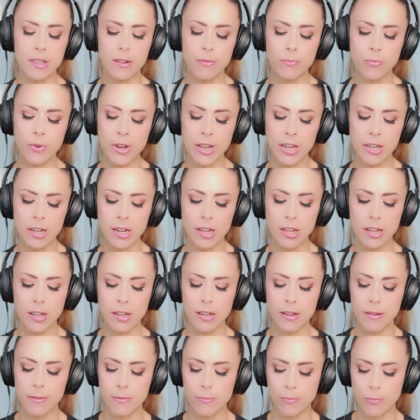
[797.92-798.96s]
when
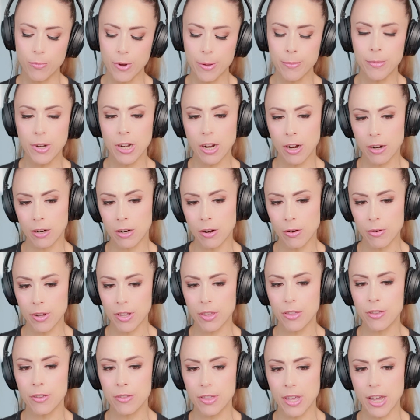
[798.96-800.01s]
women are going
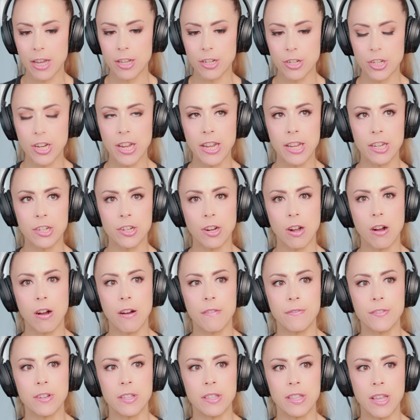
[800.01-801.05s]
through that change,
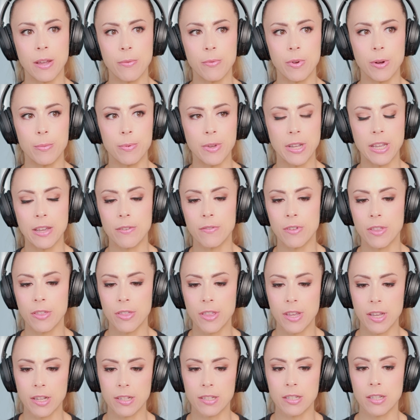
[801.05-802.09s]
often they will be given
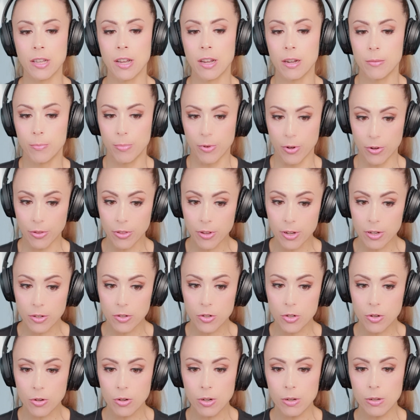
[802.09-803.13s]
things like birth
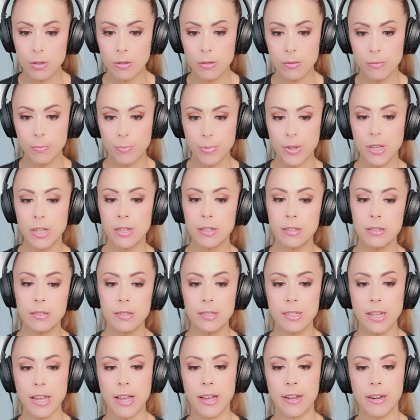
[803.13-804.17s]
control
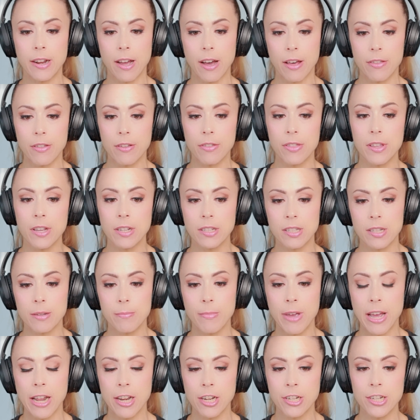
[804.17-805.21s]
pills and other things to
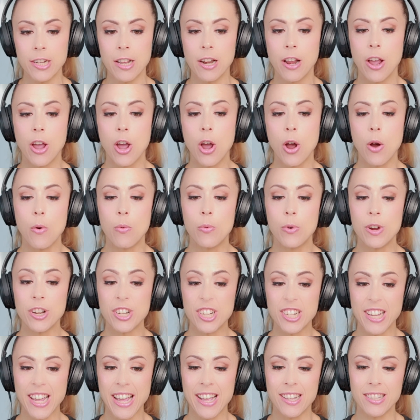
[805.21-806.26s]
manage it,
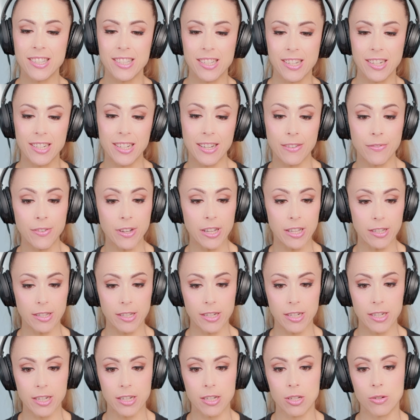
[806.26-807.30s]
which can
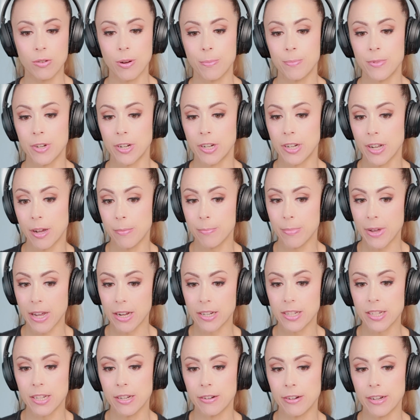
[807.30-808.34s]
significantly disrupt your gut
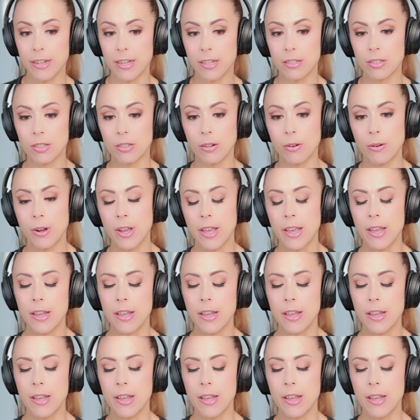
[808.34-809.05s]
bacteria. So